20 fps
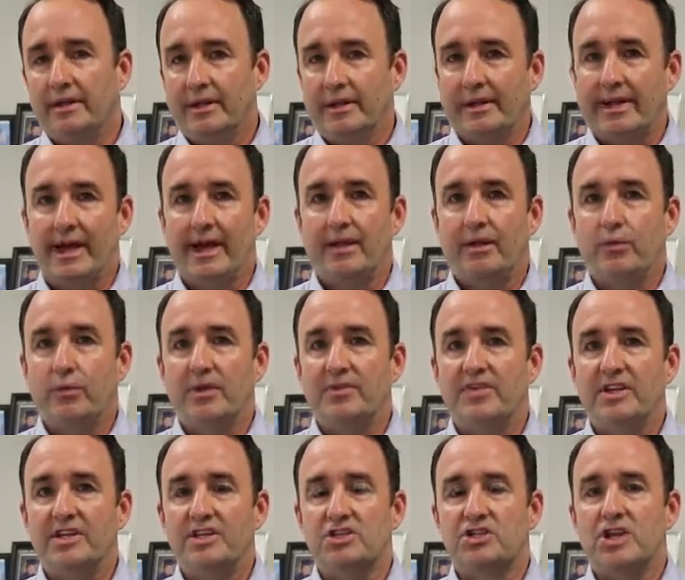now that we've
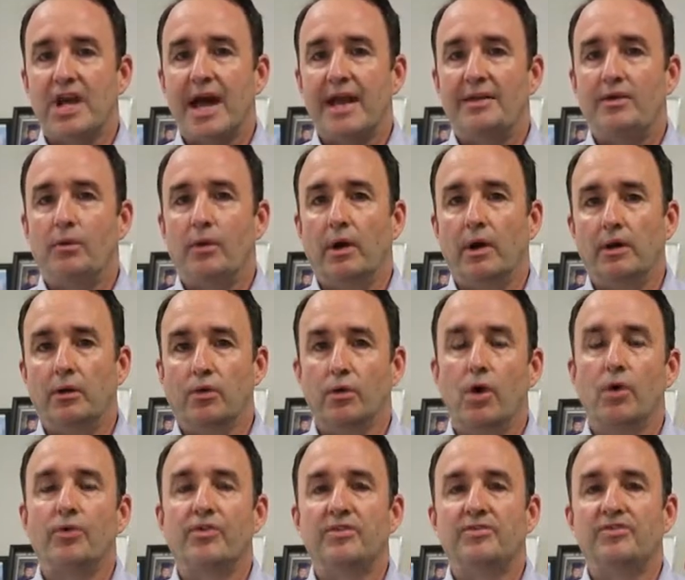hit January,
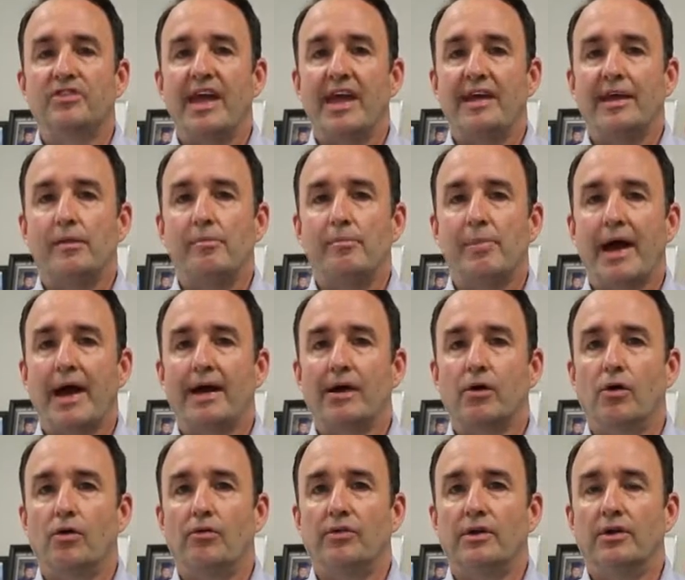growth is taken back
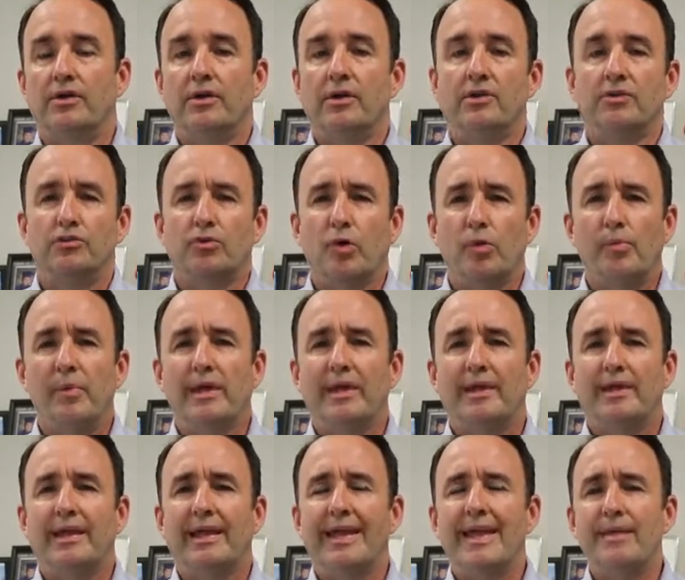over. So we'll be
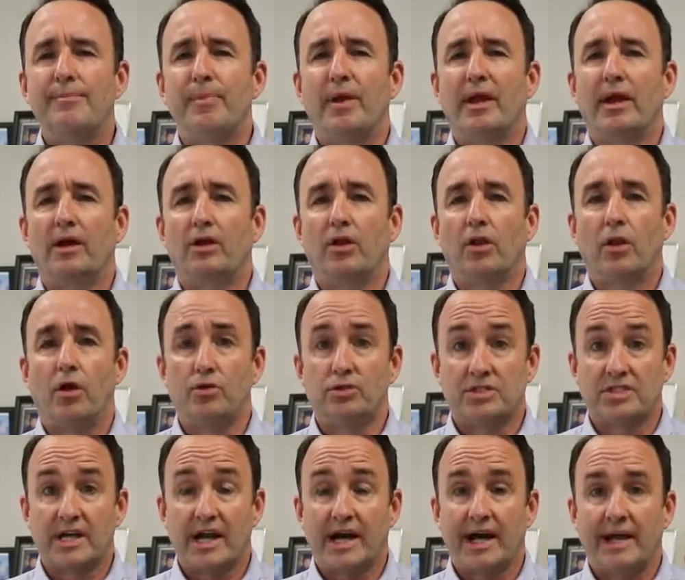keeping a
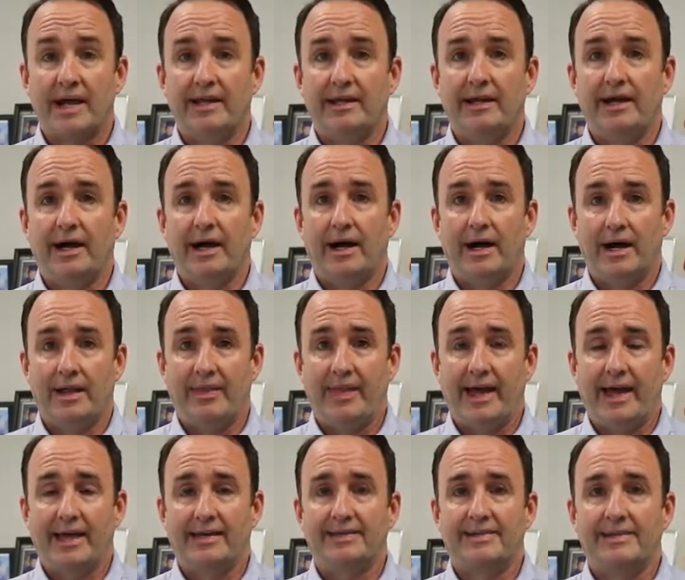close eye on
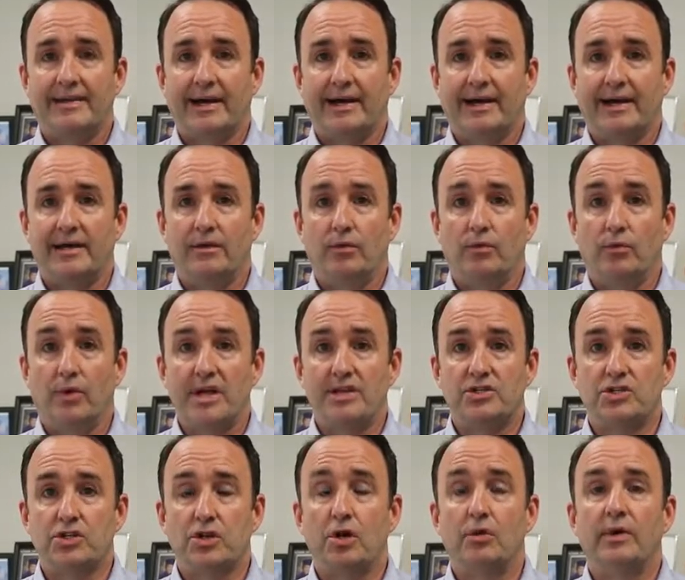that
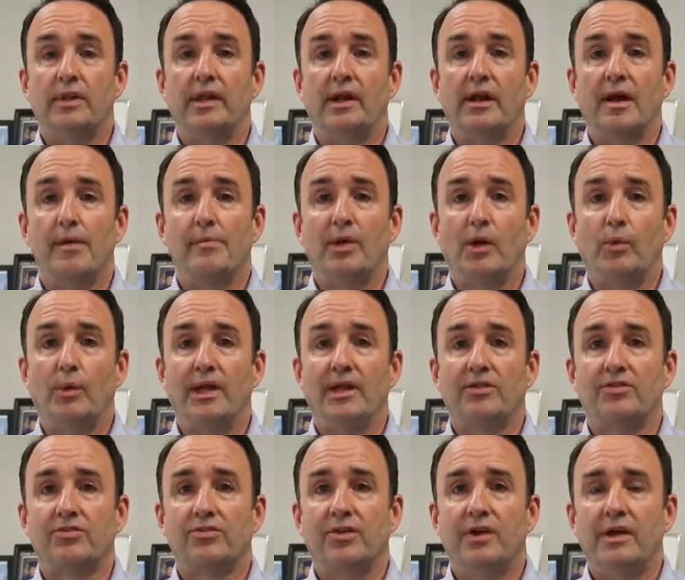ratio in the coming
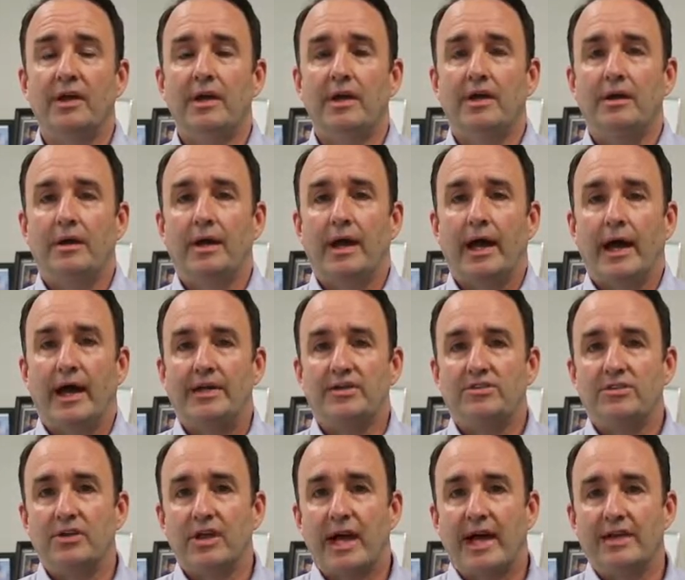weeks.
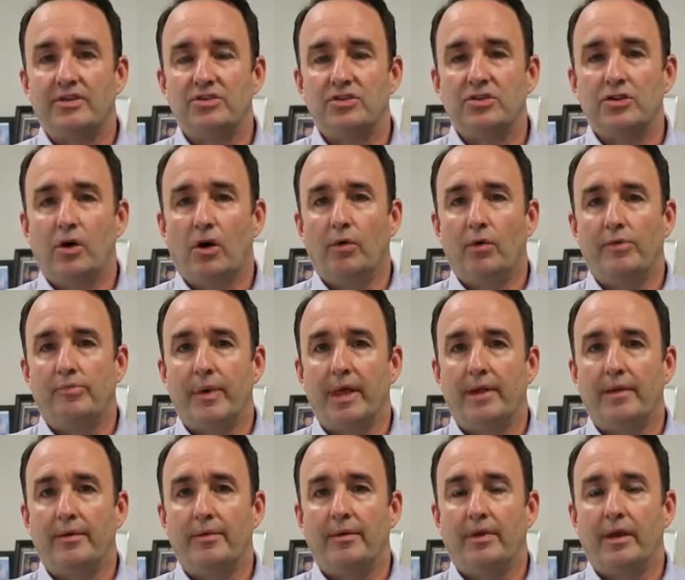As you know, we've
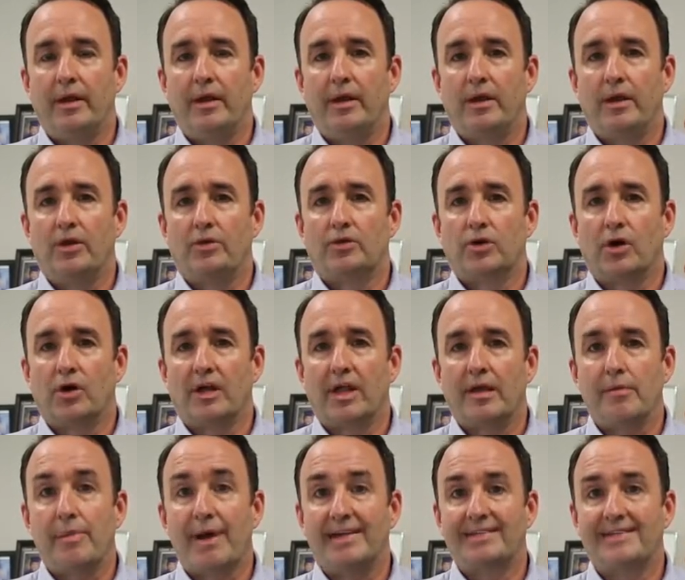been
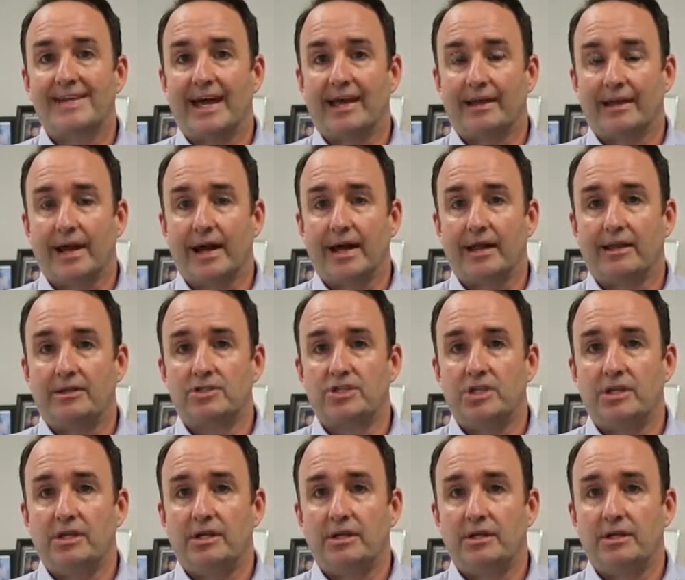talking about technology,